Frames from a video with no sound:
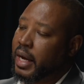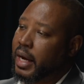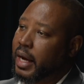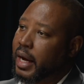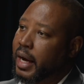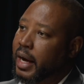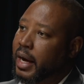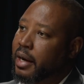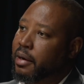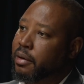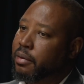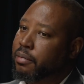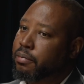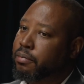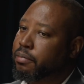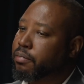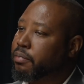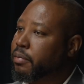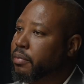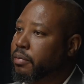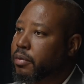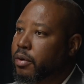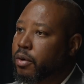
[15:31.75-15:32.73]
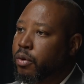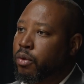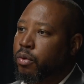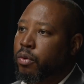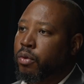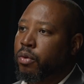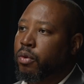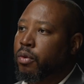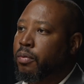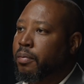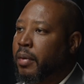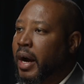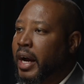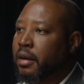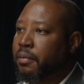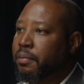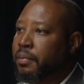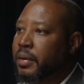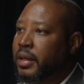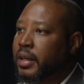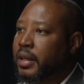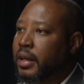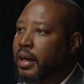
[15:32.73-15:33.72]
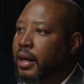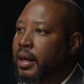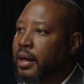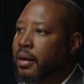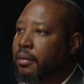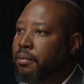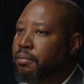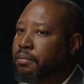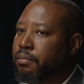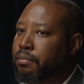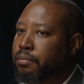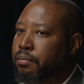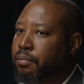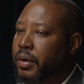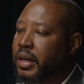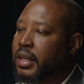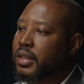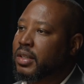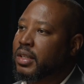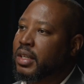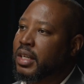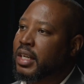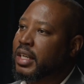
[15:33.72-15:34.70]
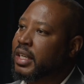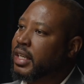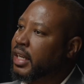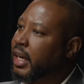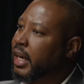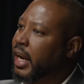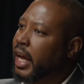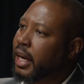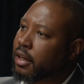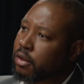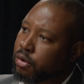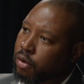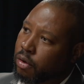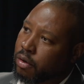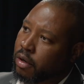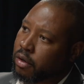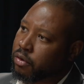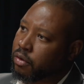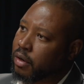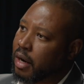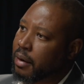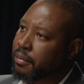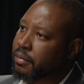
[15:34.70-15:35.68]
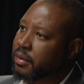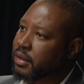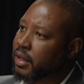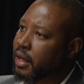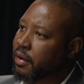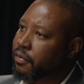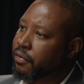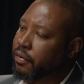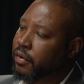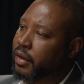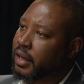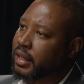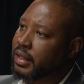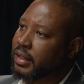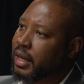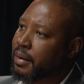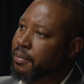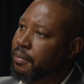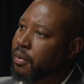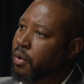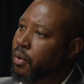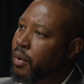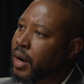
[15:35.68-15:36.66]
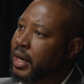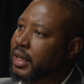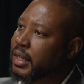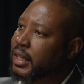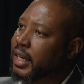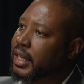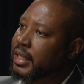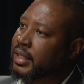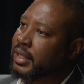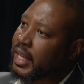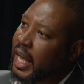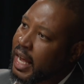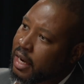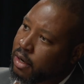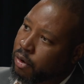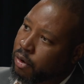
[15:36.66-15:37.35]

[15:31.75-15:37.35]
who might be President-elect Donald Trump, say, for example. What does that